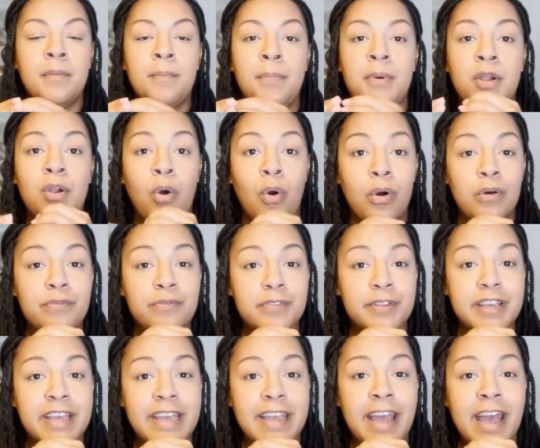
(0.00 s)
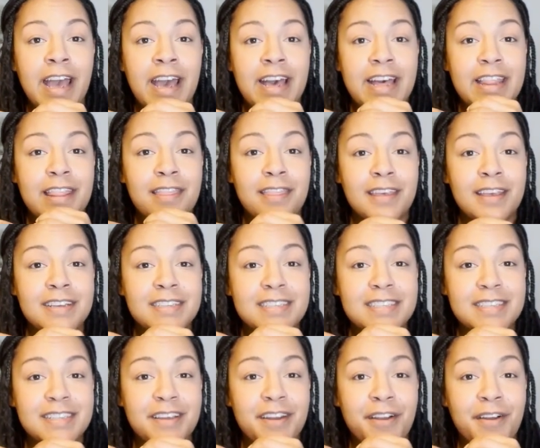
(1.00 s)
But hopefully this
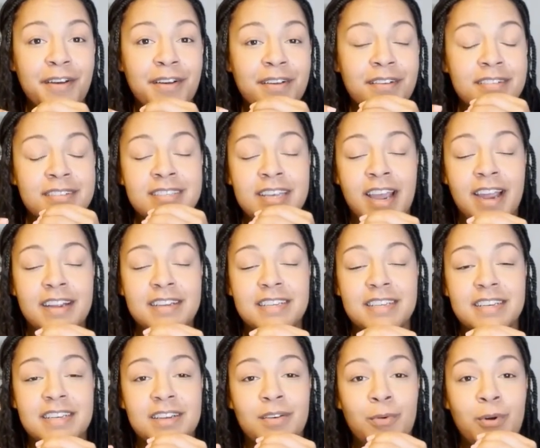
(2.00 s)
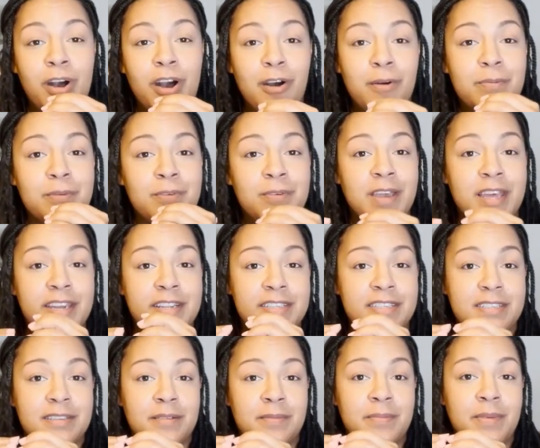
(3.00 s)
little tactic will help you get in
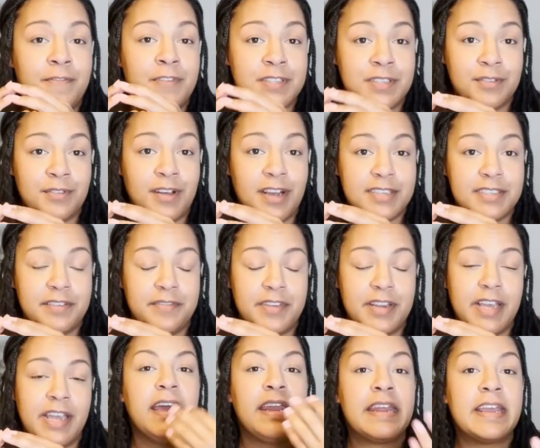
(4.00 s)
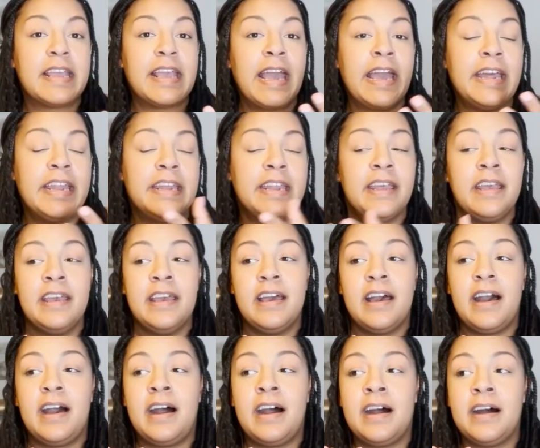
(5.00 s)
some physical activity. And again,
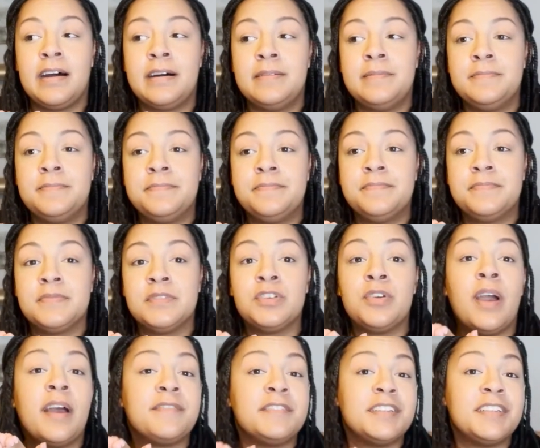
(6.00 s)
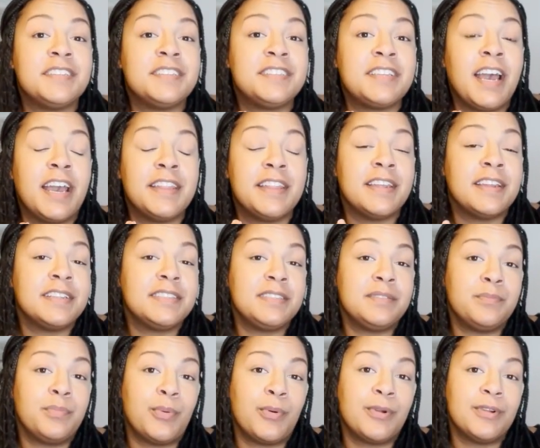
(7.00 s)
you have to decide that it's
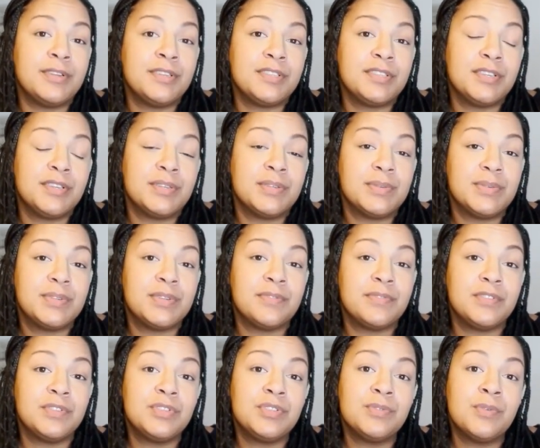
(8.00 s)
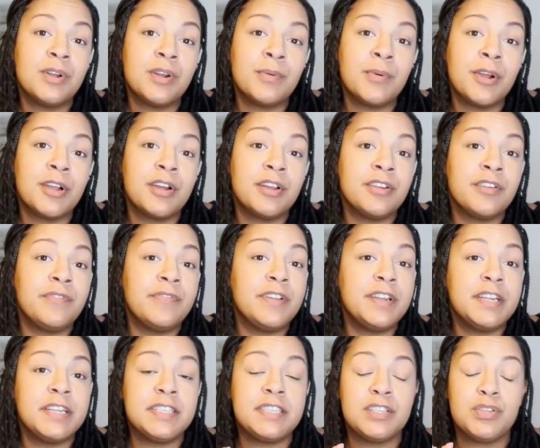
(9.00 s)
important to you. So if you do want to work on your
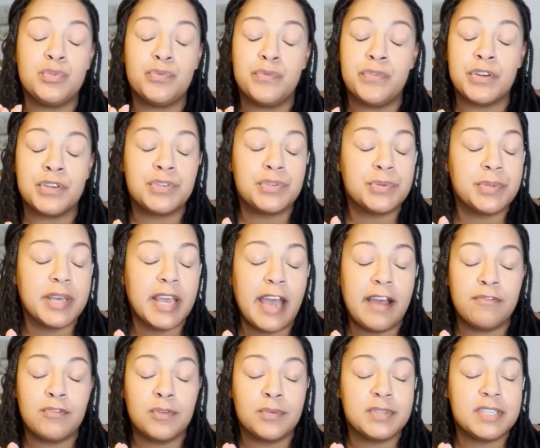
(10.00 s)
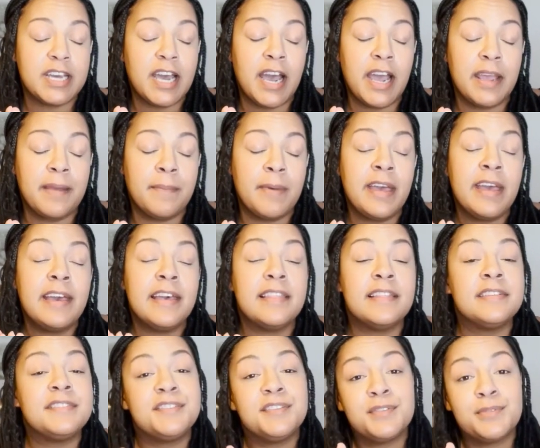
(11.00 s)
fitness and you virtually have no time,
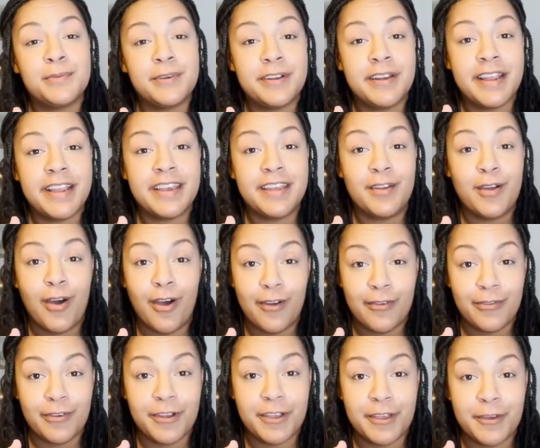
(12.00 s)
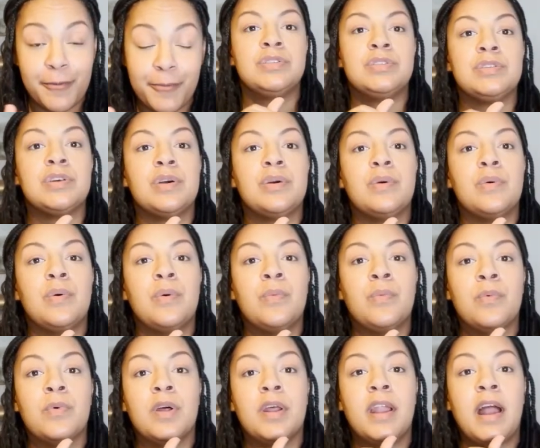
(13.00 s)
this is what I can offer you. So
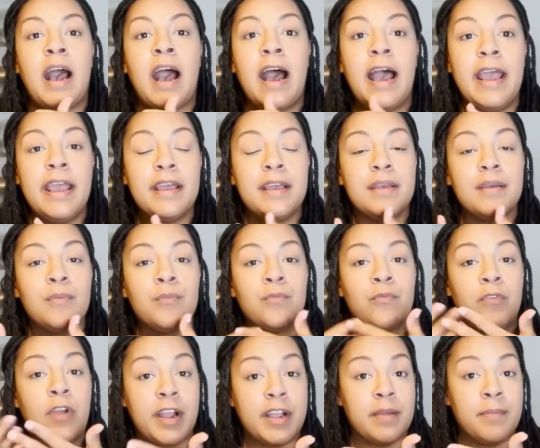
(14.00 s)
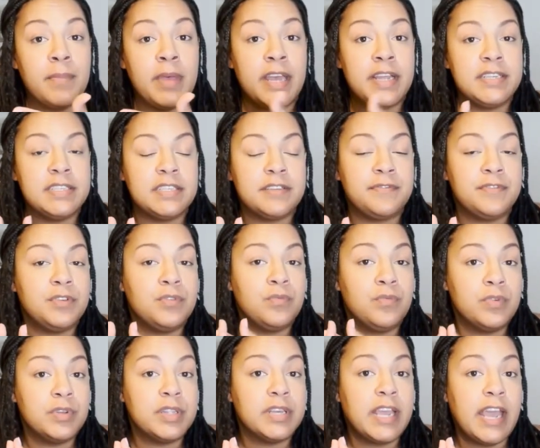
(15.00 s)
what I recommend if you
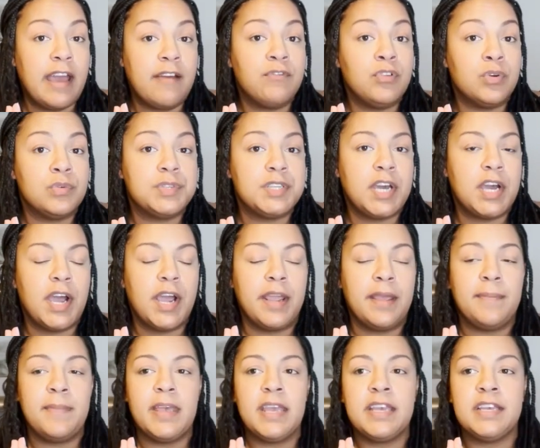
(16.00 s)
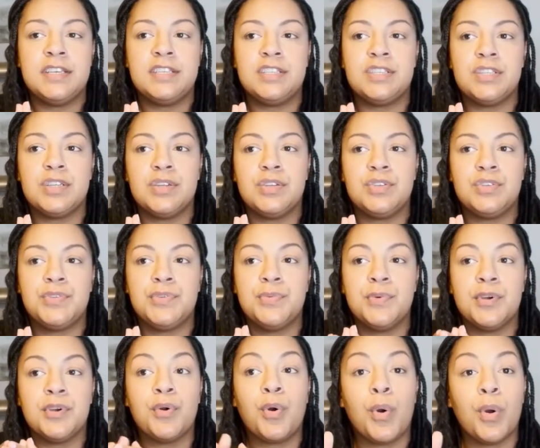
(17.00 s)
really have no time is to
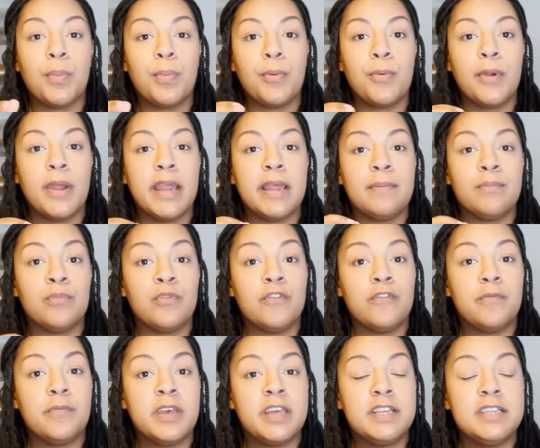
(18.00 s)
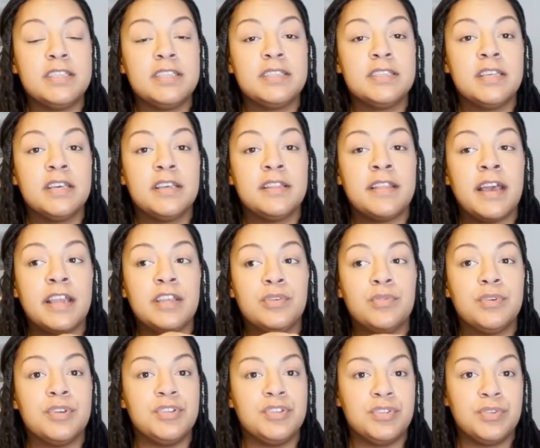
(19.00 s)
incorporate movements that you
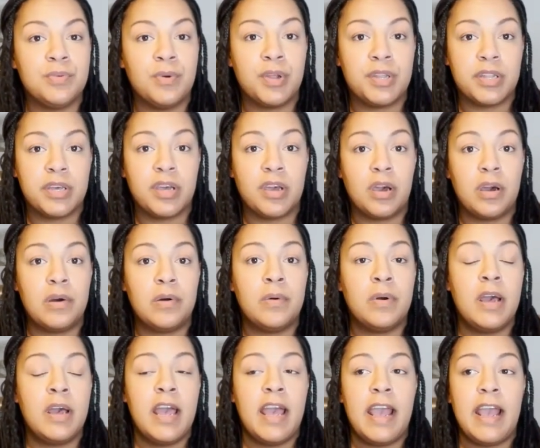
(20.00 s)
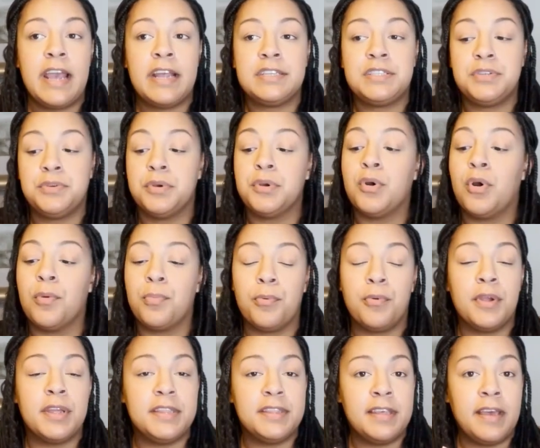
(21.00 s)
can do on the go and to
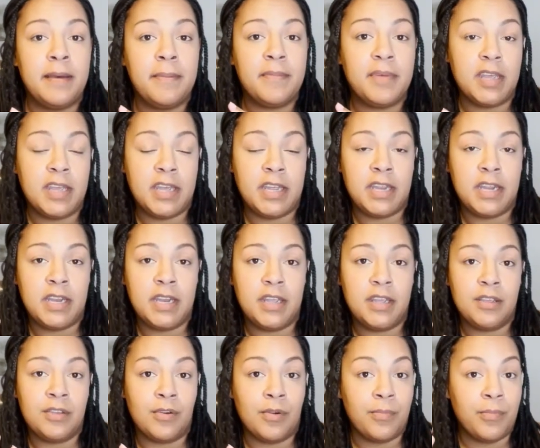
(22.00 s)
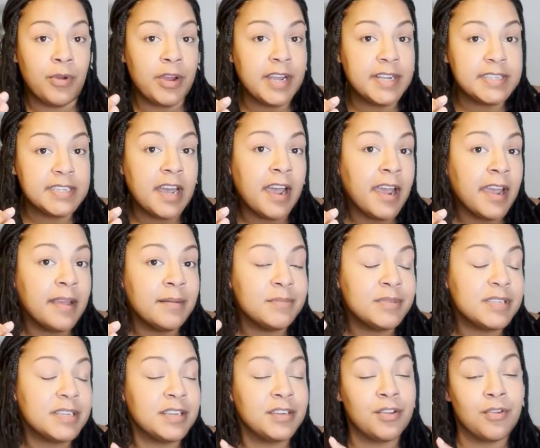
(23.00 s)
incorporate them in your break
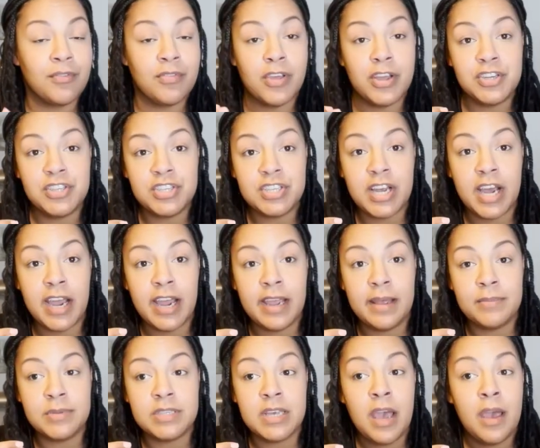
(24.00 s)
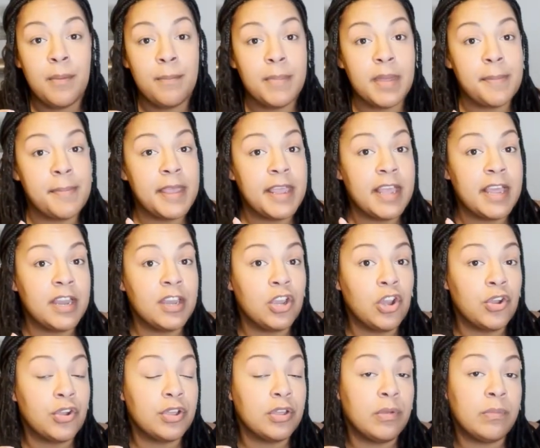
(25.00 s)
times, in your lunch times, maybe in
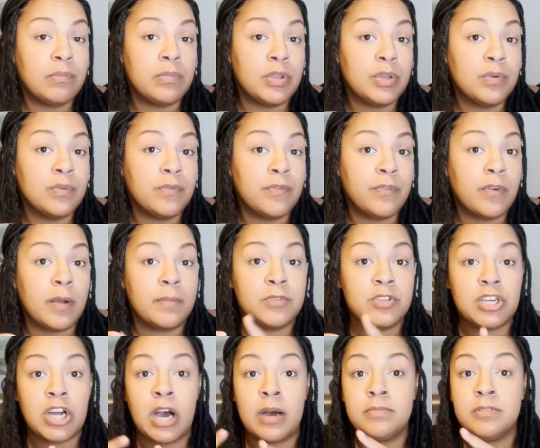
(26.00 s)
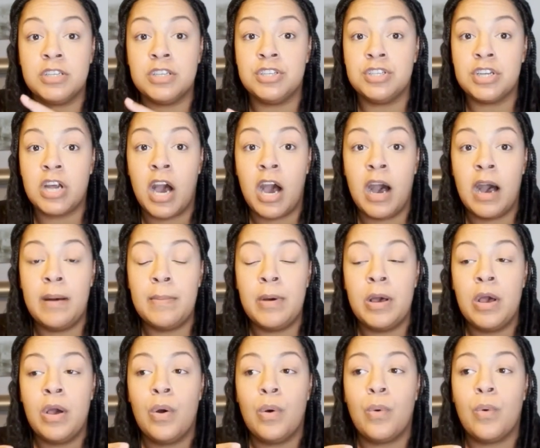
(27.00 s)
your commute from job to job,
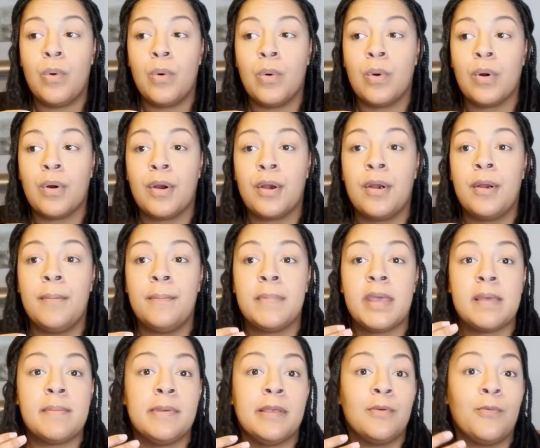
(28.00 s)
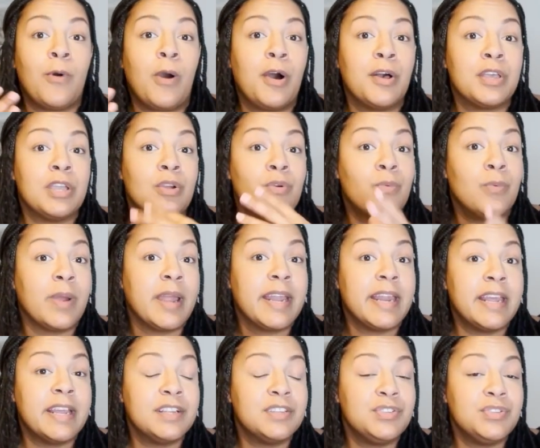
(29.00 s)
or maybe while you're
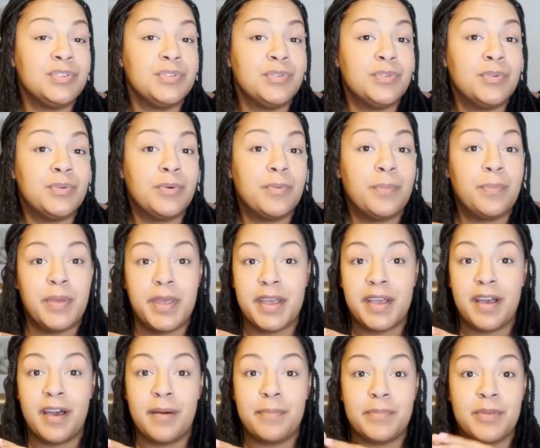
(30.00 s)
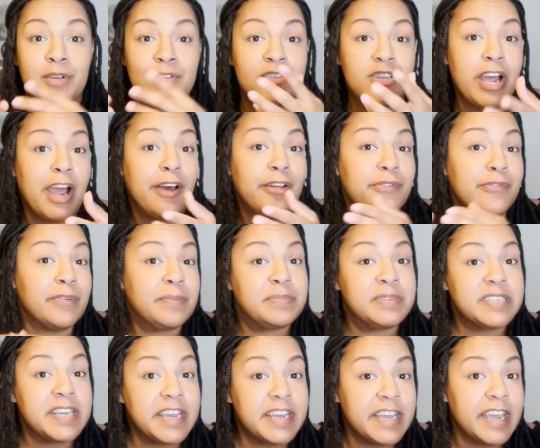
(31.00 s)
waiting to pick up your child from
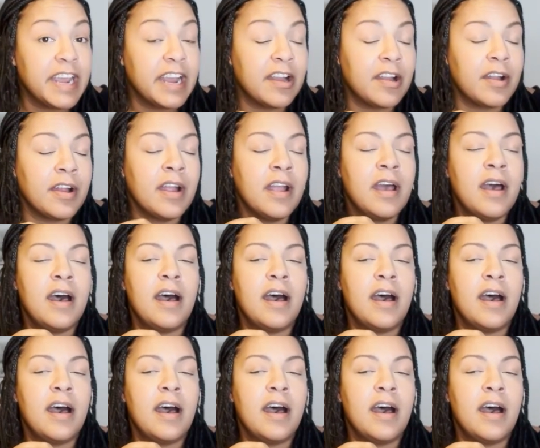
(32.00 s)
daycare.